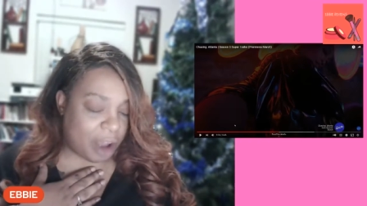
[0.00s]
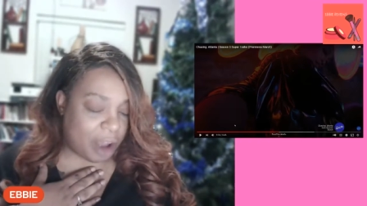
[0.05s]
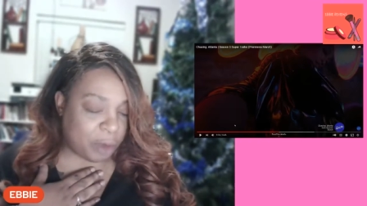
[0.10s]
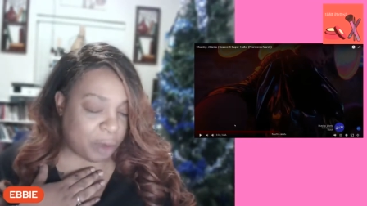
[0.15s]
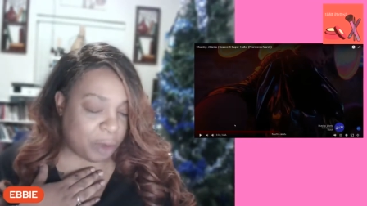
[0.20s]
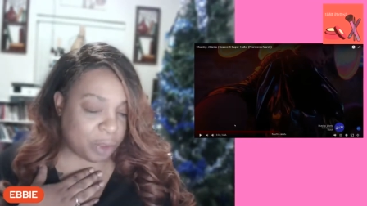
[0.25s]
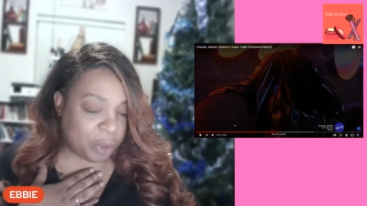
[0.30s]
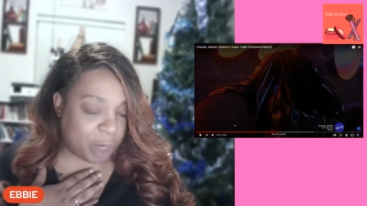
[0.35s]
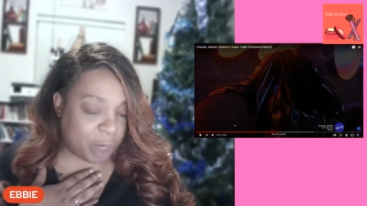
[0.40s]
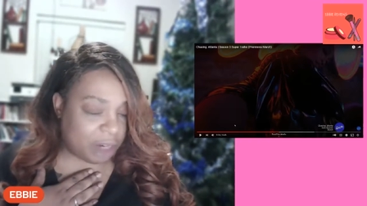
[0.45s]
I
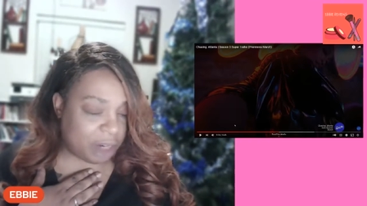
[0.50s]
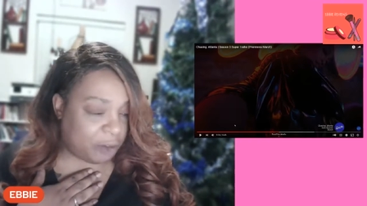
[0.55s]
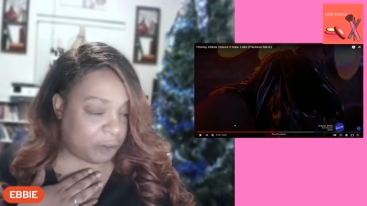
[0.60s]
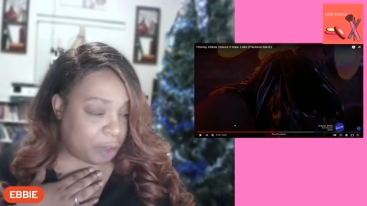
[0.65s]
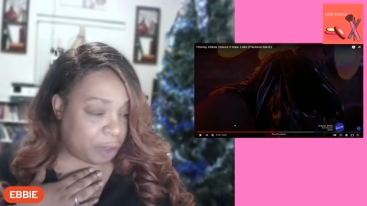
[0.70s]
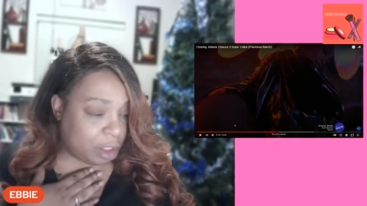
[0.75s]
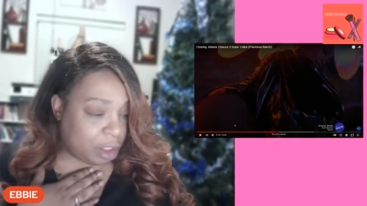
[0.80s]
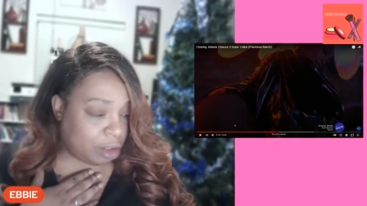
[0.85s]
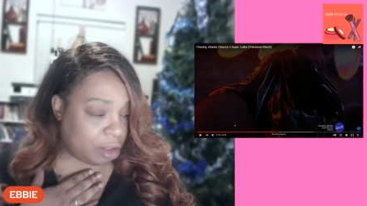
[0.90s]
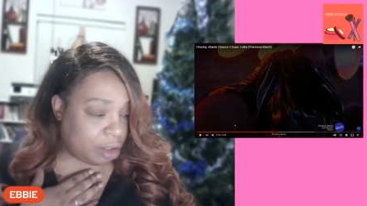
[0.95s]
was waiting
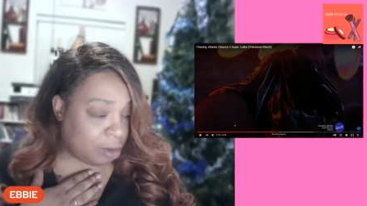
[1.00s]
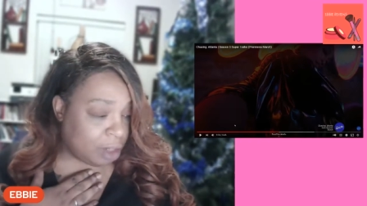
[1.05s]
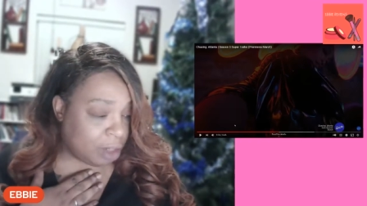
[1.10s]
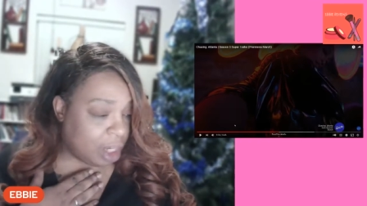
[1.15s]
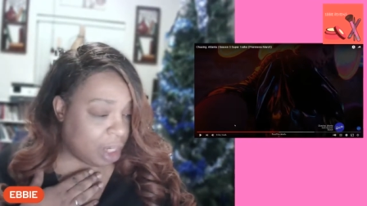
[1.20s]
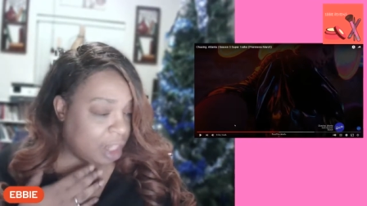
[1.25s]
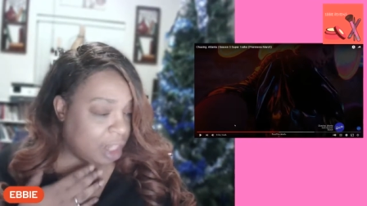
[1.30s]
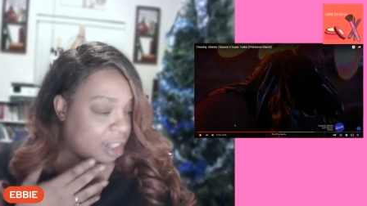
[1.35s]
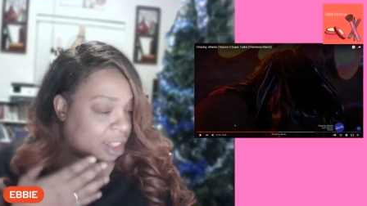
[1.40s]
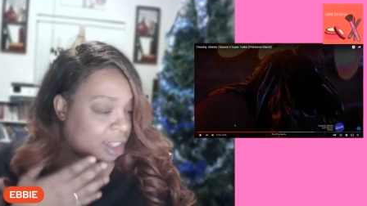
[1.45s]
for you
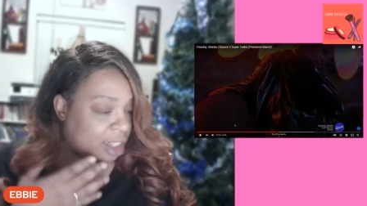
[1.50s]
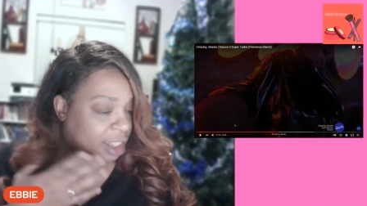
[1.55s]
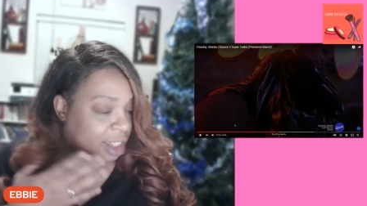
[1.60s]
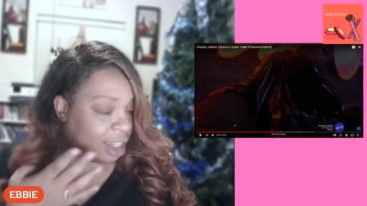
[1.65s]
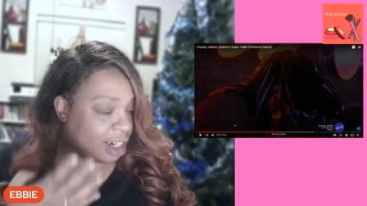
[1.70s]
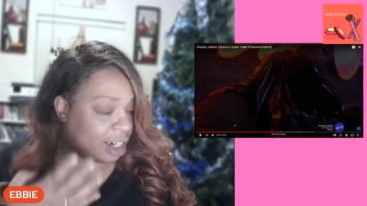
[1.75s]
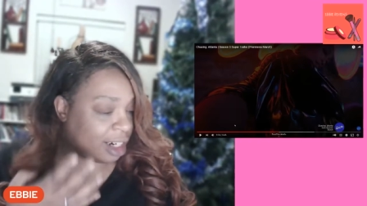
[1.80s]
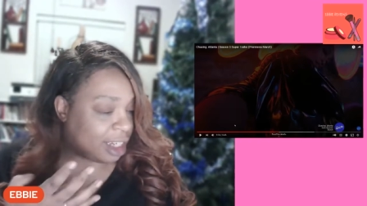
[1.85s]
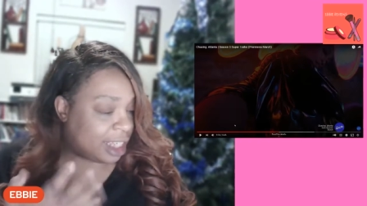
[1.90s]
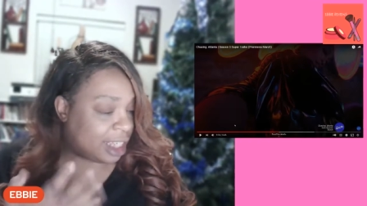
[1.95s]
to
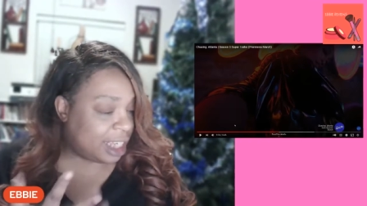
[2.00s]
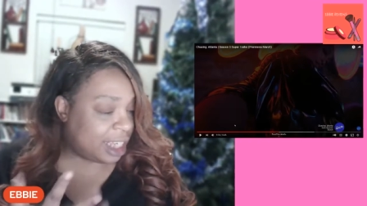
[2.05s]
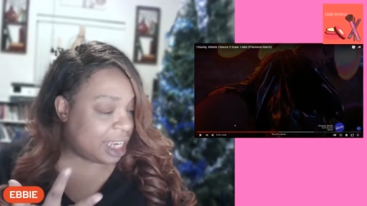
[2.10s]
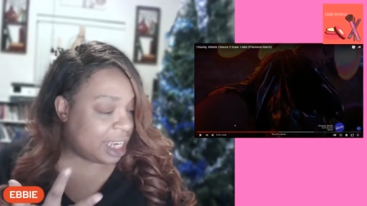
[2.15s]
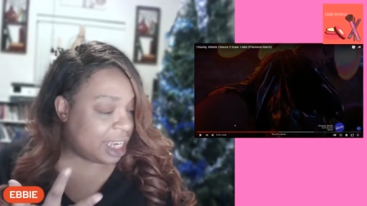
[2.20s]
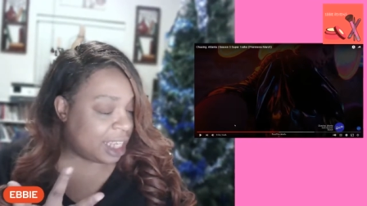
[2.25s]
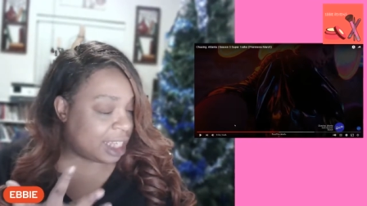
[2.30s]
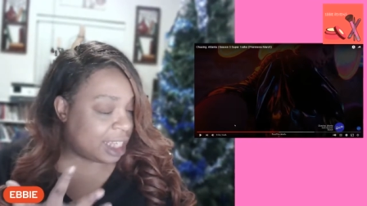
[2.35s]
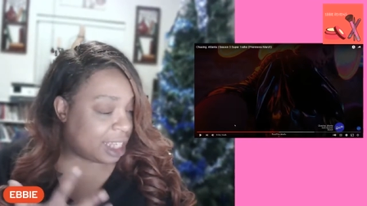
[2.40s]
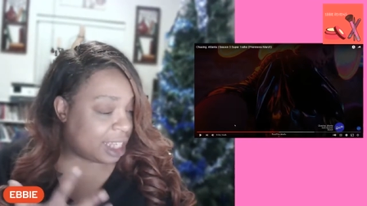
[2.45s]
start
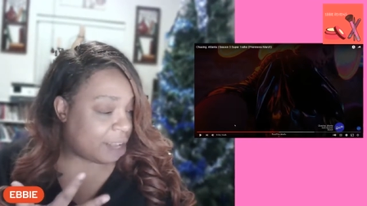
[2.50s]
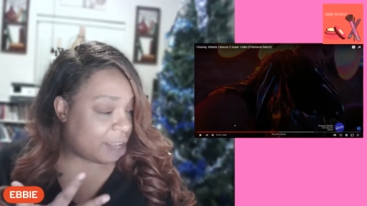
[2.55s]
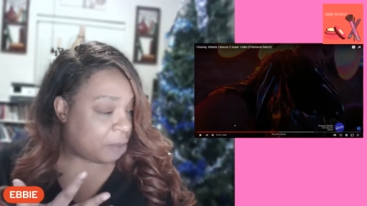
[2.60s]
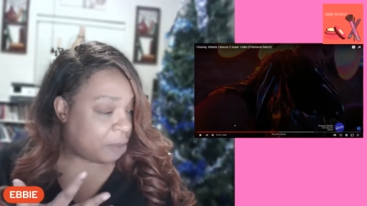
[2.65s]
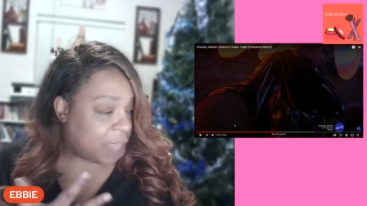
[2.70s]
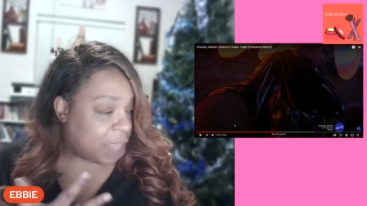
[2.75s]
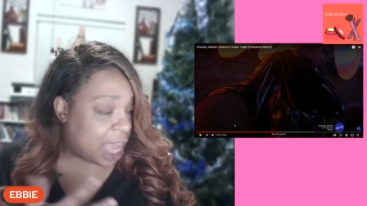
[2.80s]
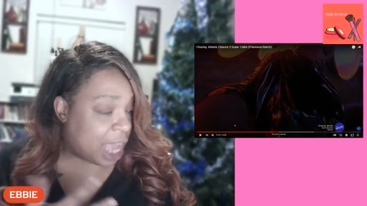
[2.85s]
singing something.